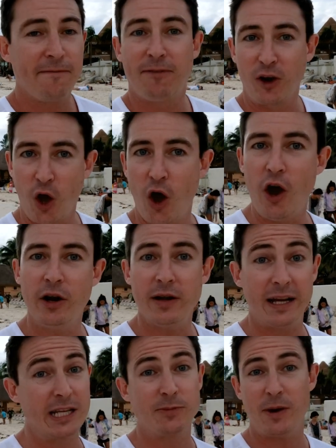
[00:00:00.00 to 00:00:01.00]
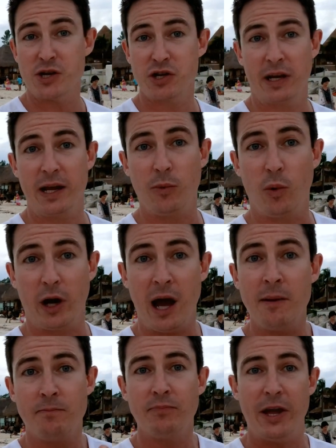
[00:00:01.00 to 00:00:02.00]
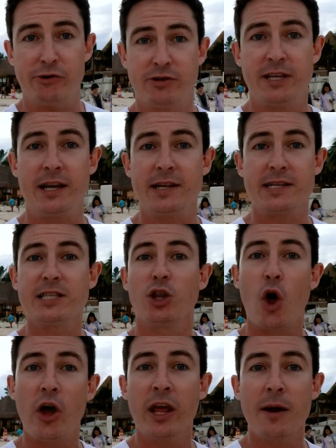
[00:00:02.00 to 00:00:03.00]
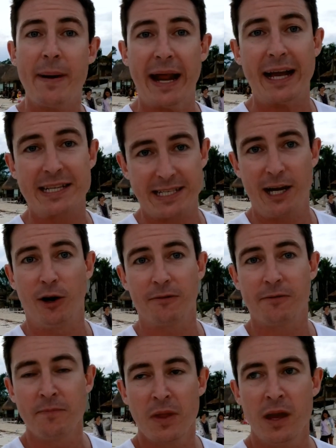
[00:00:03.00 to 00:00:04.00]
flirt, and especially what I'm interested in is learning about ourselves,